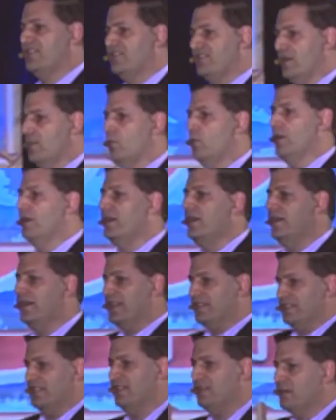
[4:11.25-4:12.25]
someone
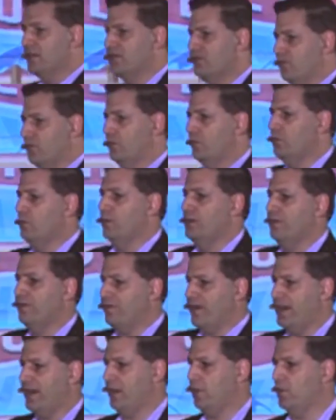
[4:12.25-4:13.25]
that's in this room when you
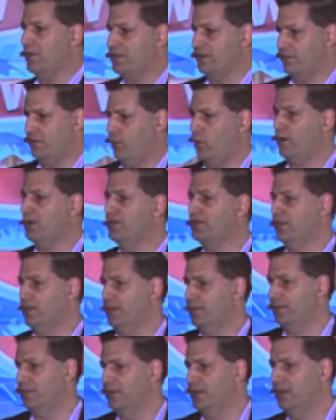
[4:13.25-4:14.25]
find out what's important to
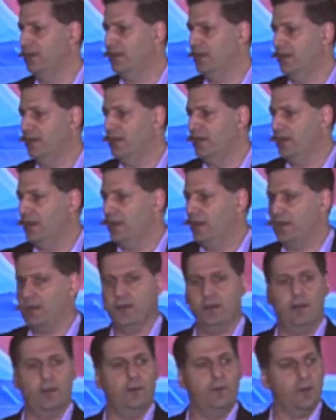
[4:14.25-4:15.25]
them.
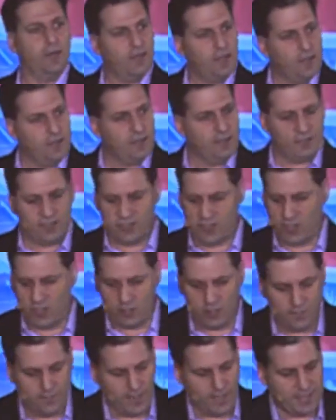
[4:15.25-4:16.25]
You know,
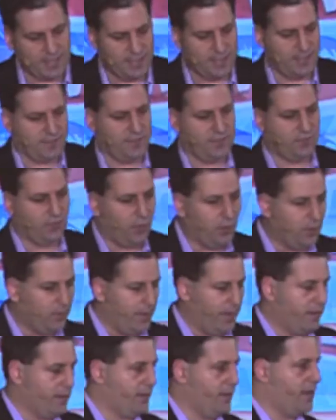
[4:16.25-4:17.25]
sharing of ideas. It's all
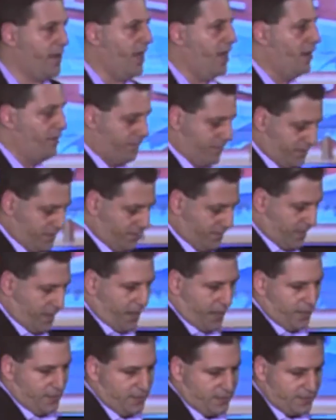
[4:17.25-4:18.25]
about a conference of
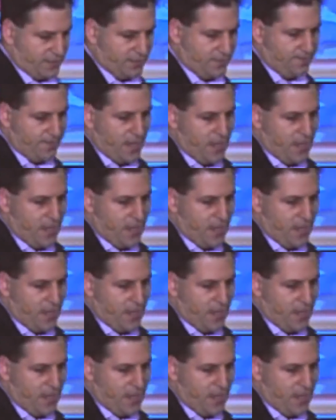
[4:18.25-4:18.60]
kindness.